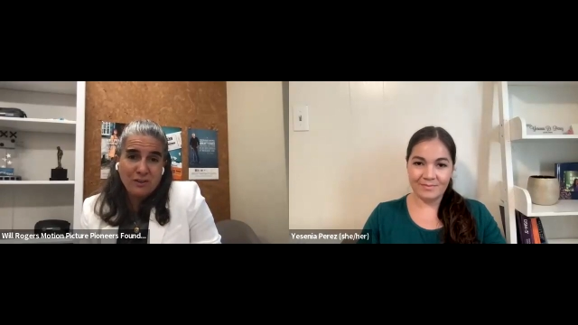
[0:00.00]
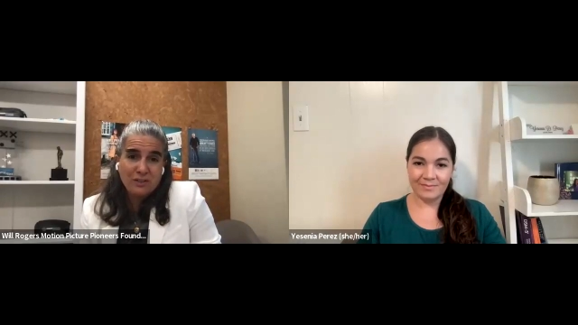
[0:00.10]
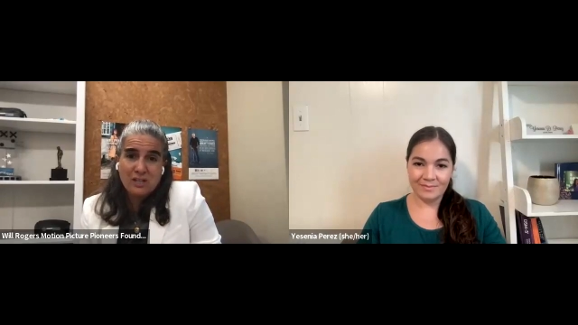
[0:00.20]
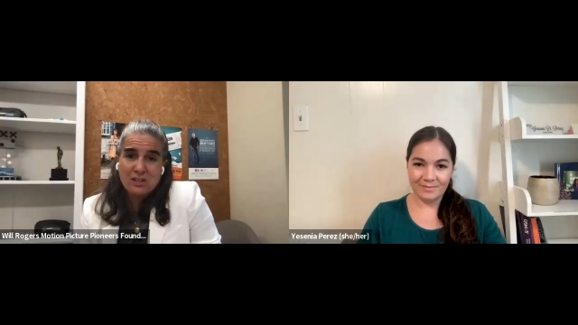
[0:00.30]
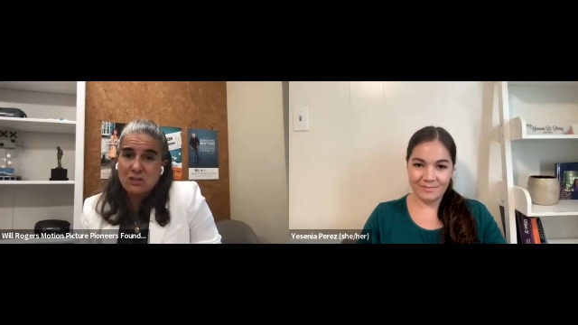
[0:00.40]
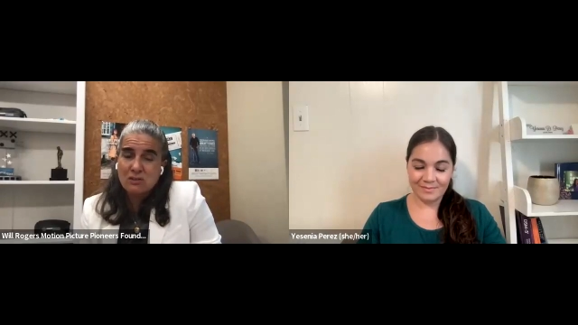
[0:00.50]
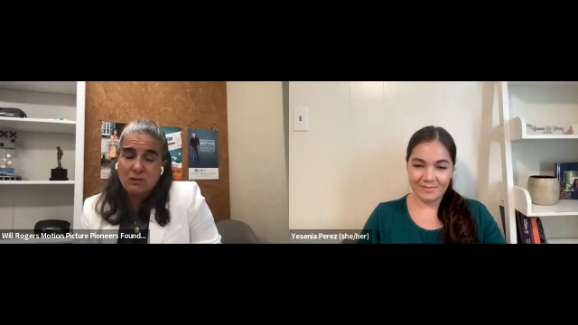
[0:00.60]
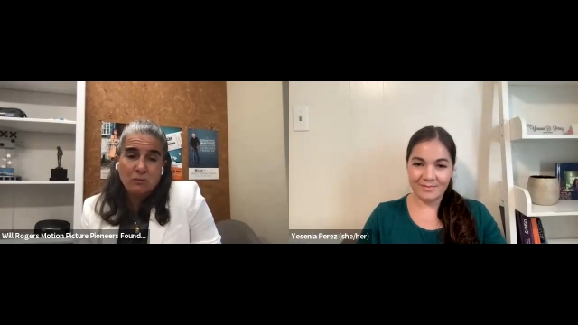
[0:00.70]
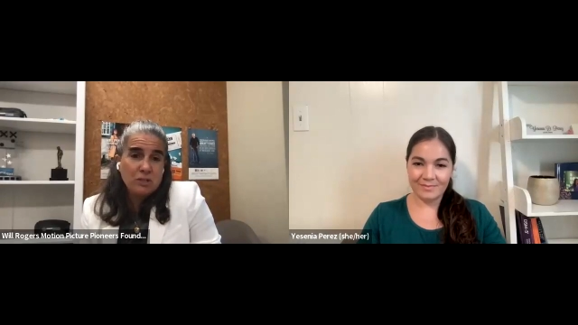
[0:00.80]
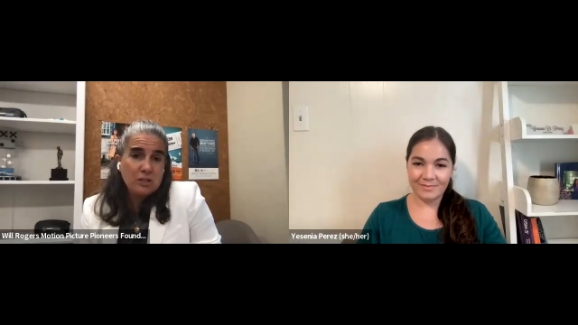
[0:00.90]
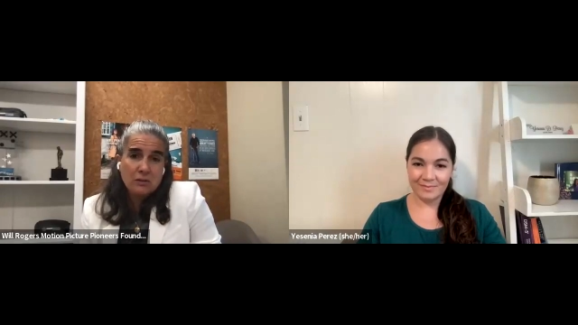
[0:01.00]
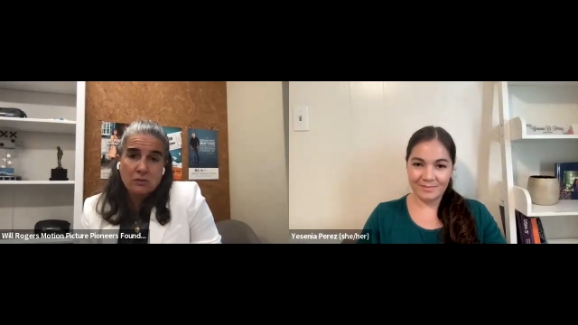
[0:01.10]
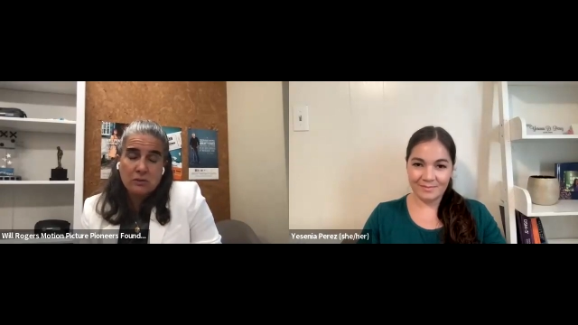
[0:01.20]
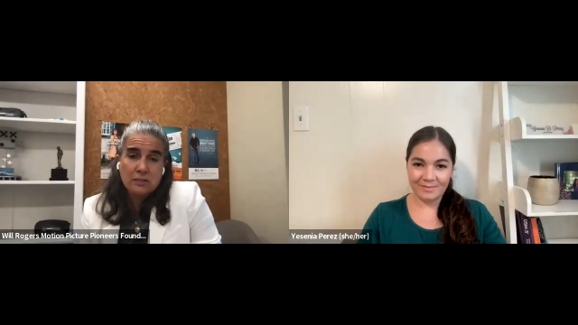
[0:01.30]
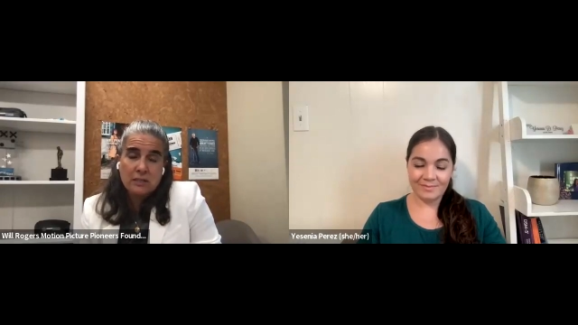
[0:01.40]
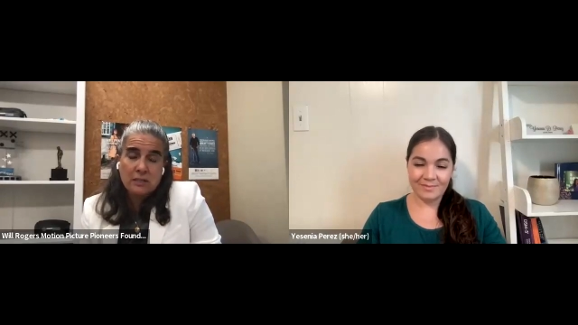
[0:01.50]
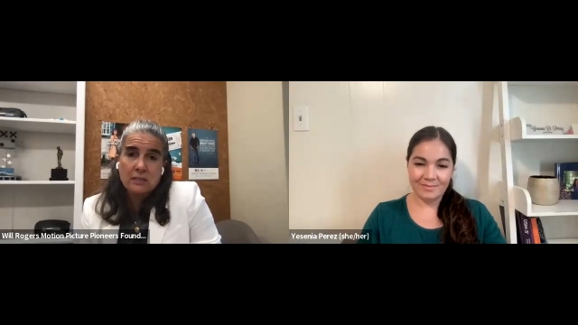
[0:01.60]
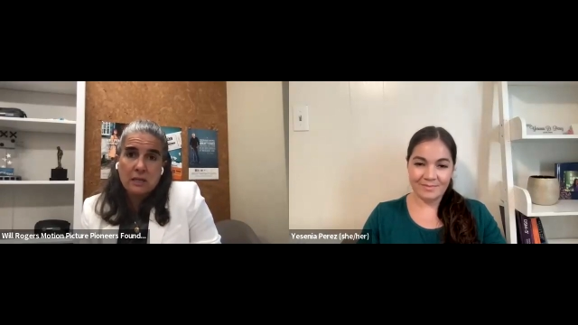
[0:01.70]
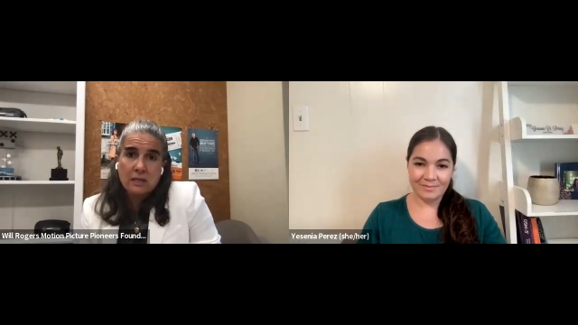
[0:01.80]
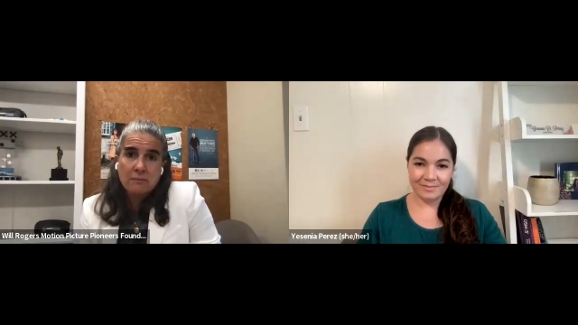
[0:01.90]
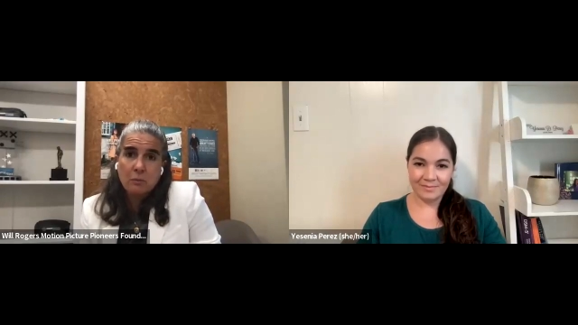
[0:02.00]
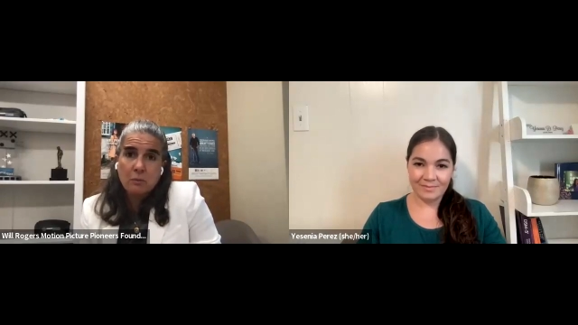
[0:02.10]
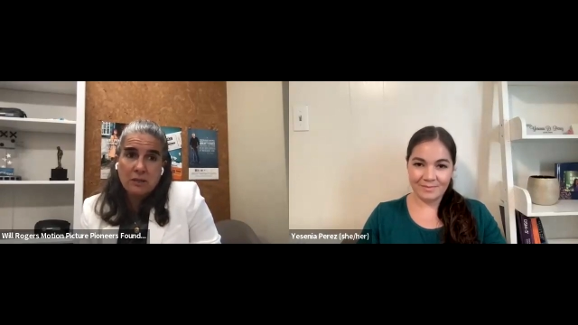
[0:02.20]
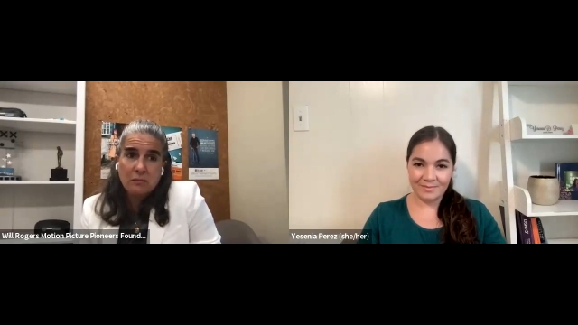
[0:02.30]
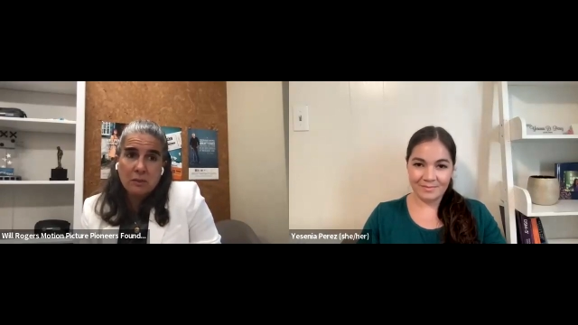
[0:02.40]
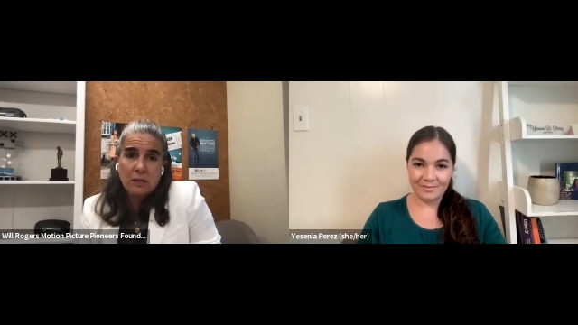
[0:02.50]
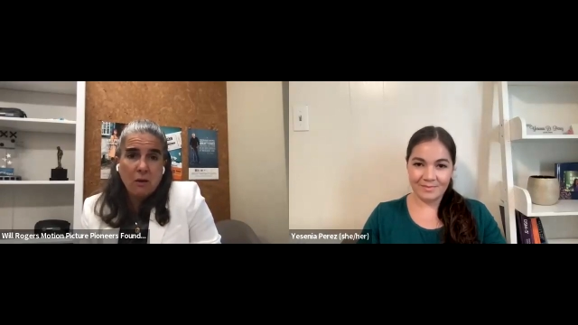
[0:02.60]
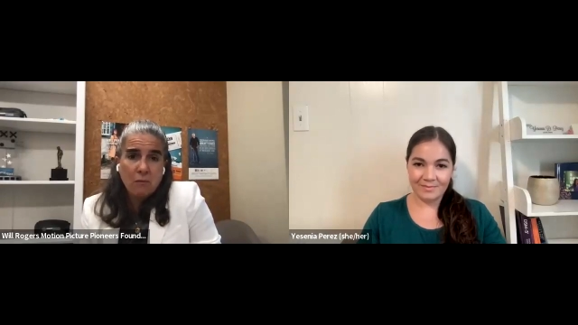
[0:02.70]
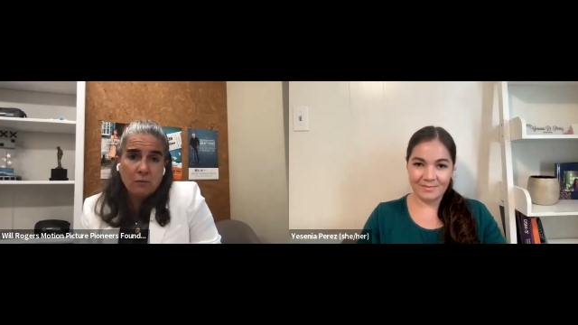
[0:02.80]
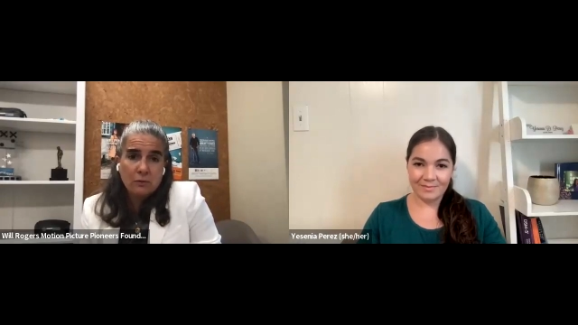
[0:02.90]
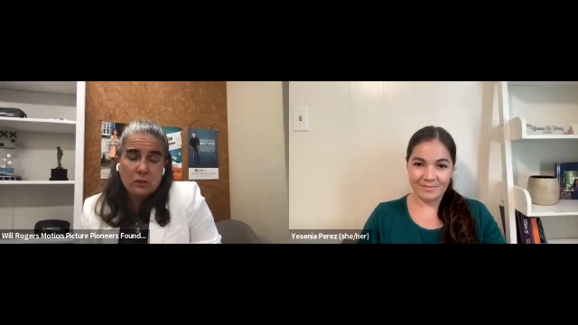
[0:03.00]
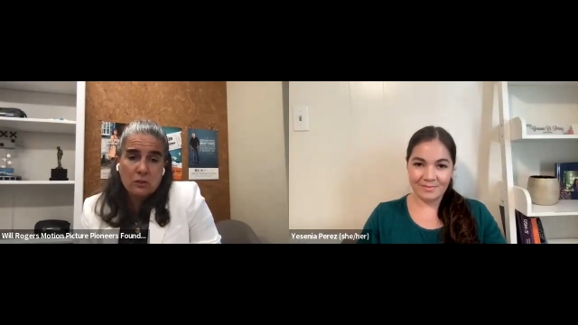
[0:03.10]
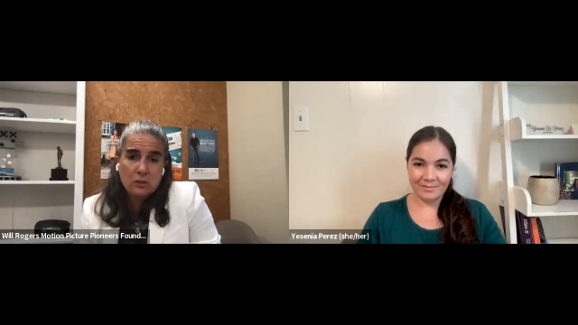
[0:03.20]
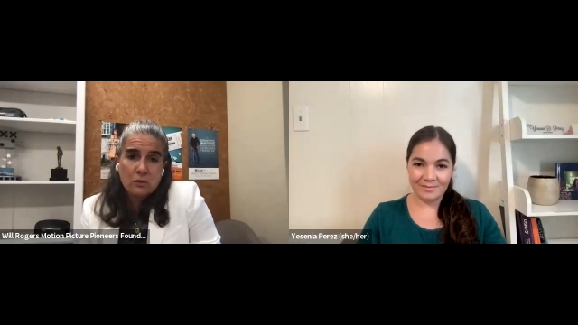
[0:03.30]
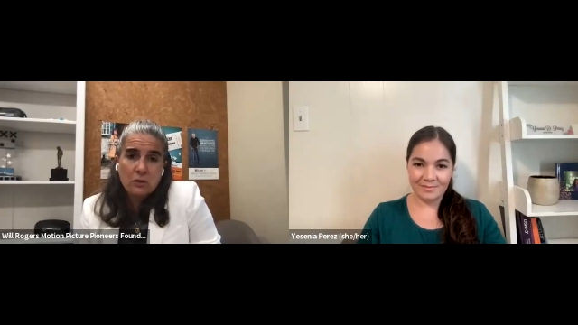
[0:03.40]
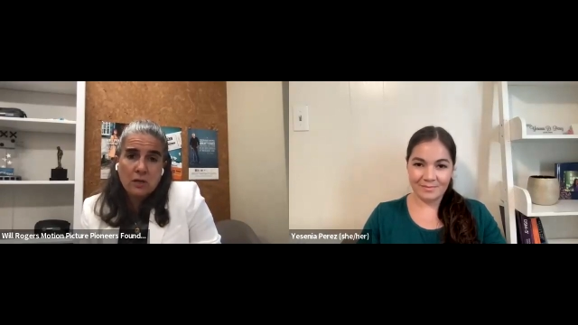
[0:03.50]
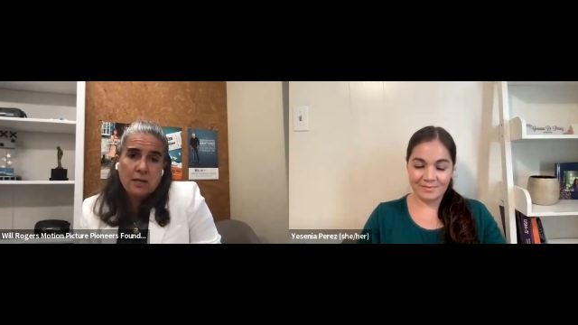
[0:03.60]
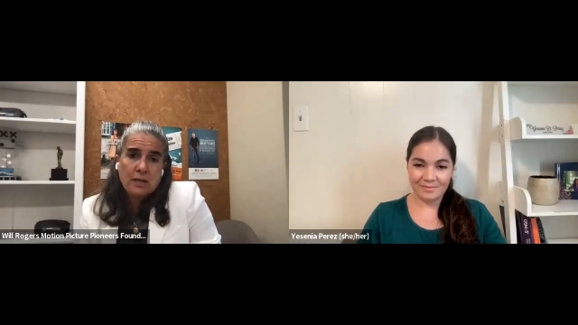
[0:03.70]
Speaker 1: foundation you can reach out to us anytime that we can be helpful to you